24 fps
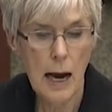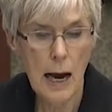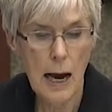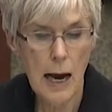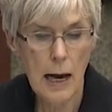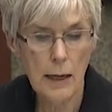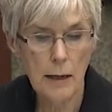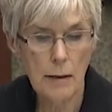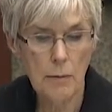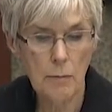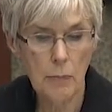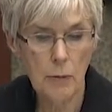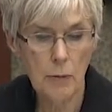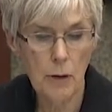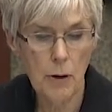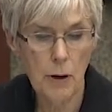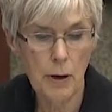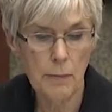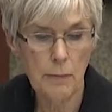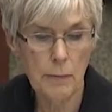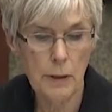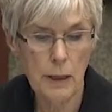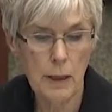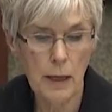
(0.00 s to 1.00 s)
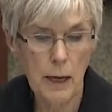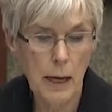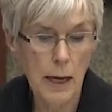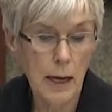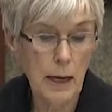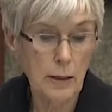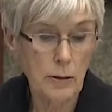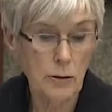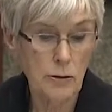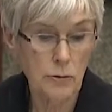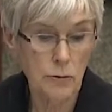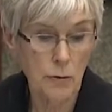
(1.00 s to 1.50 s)
unemployment
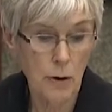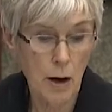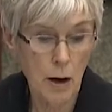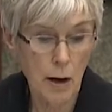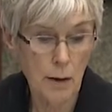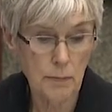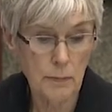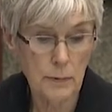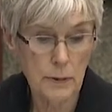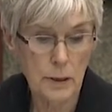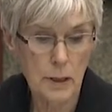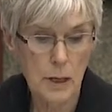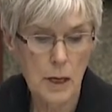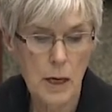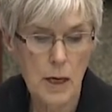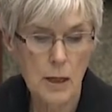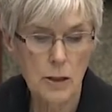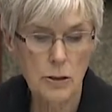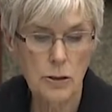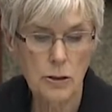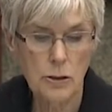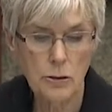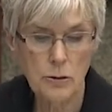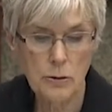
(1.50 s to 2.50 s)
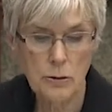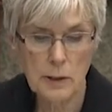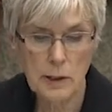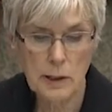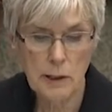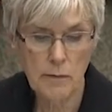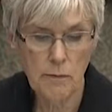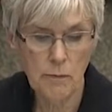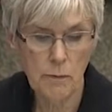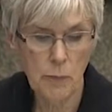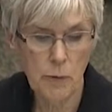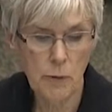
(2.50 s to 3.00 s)
had dropped to
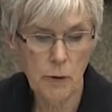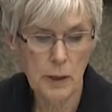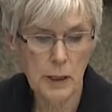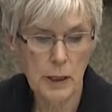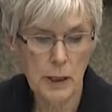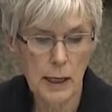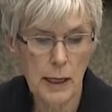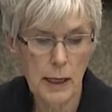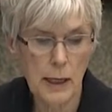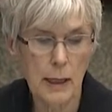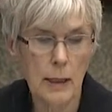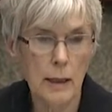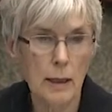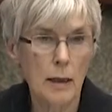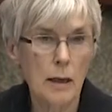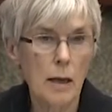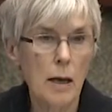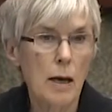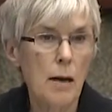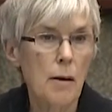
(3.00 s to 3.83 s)
7.8,